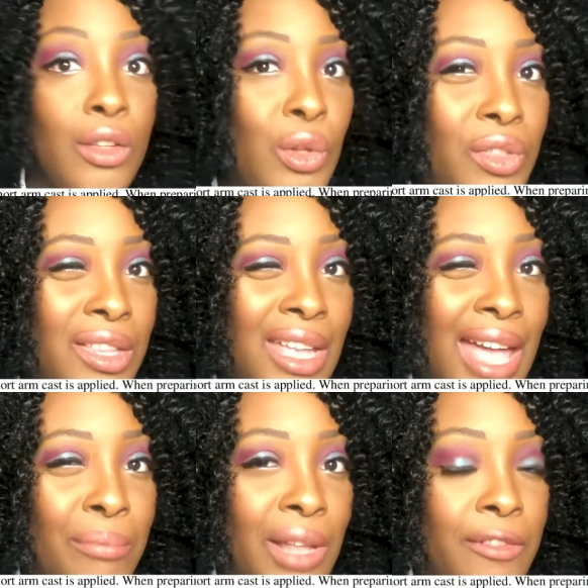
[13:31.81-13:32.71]
you think they
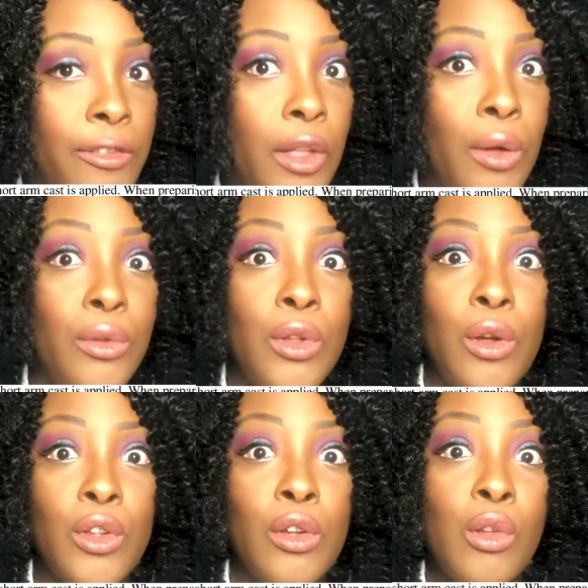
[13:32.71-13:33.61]
got blood flow?
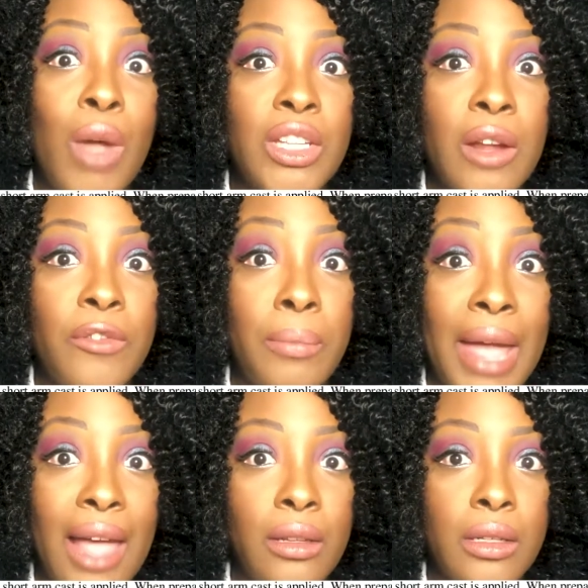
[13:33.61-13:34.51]
No, you're gonna watch out for
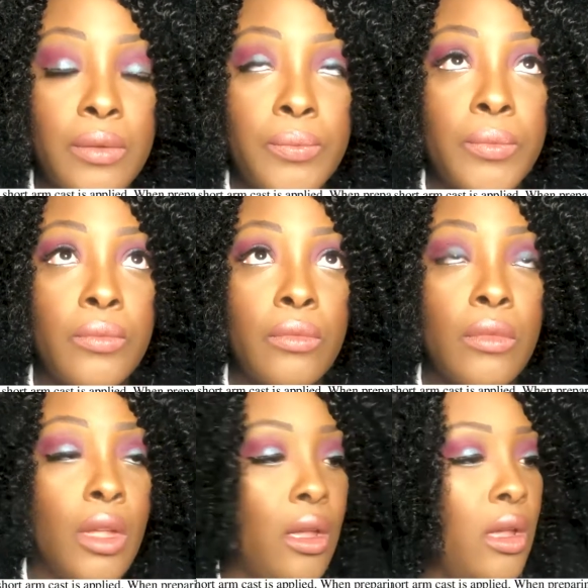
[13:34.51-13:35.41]
pallor.
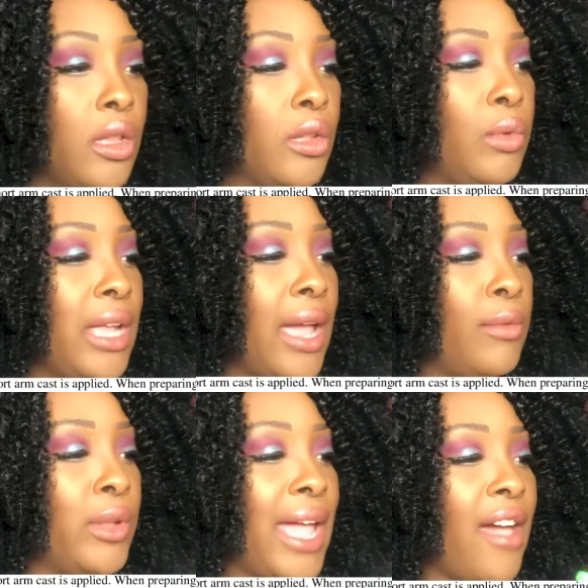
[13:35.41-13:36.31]
So what I,
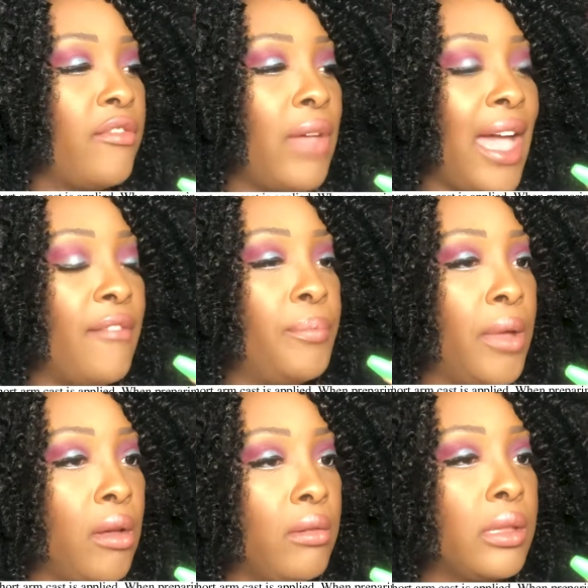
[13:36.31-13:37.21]
what I have, I have
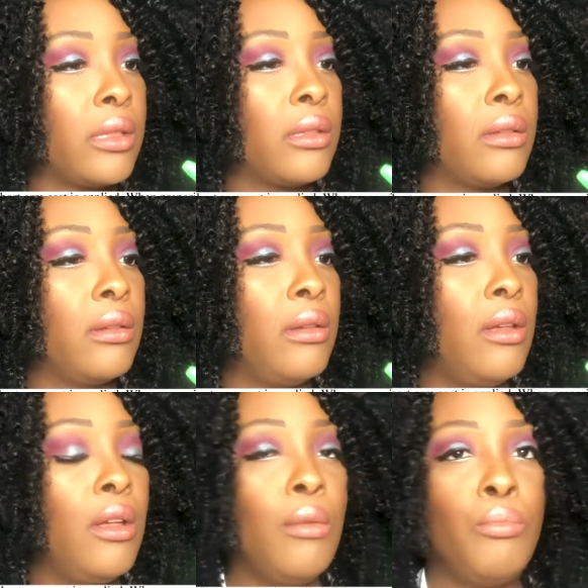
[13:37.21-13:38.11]
pulse,
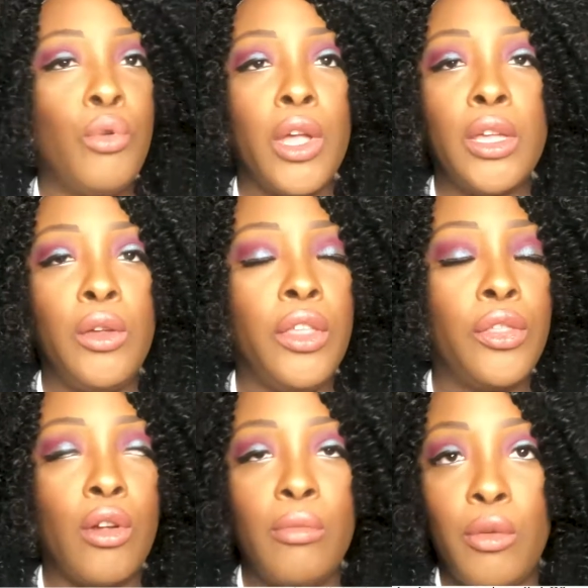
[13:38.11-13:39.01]
poiky
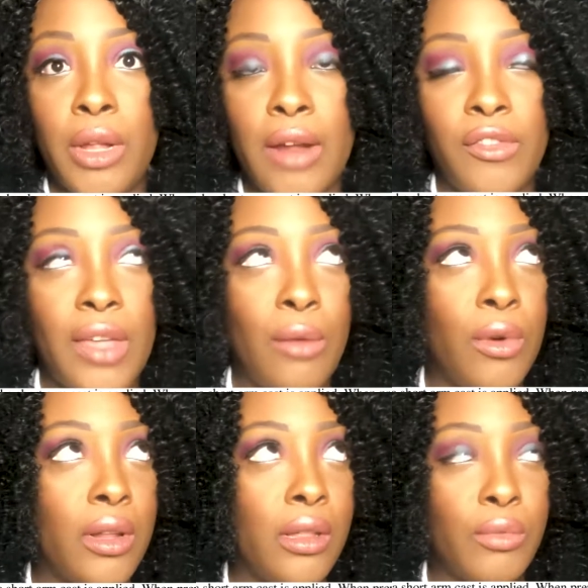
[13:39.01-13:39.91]
thermal, whatever that
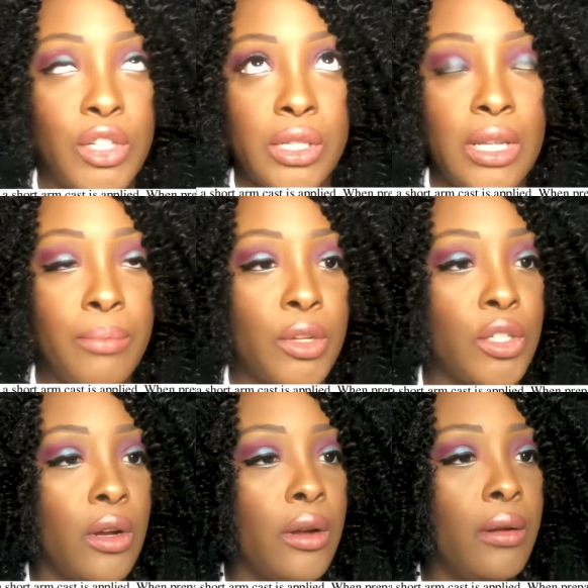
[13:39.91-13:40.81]
word is, which is
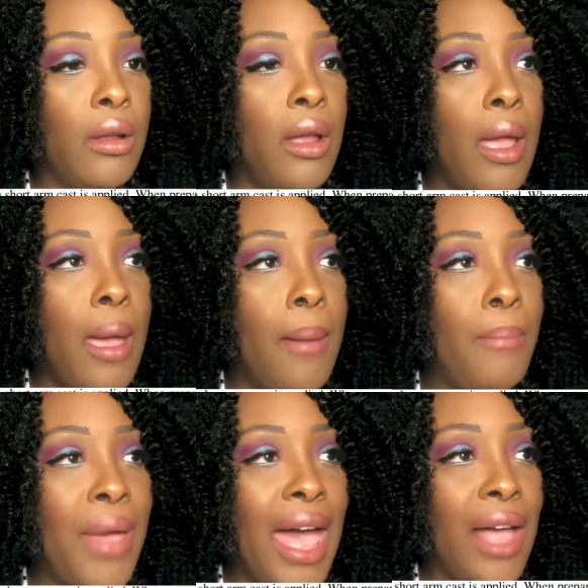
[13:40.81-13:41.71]
temperature,
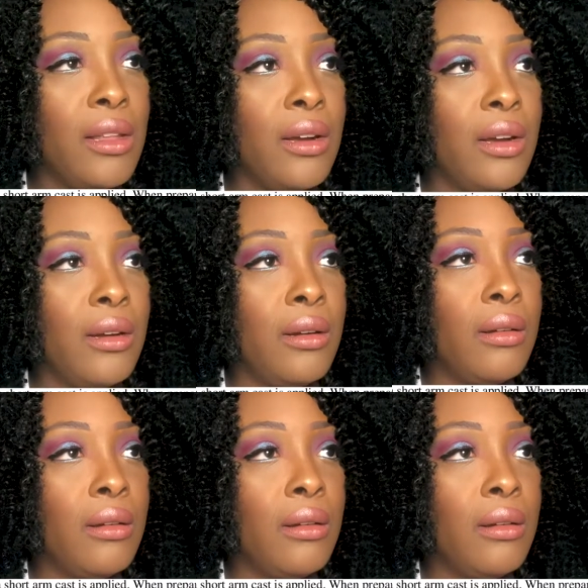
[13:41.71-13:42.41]
pallor,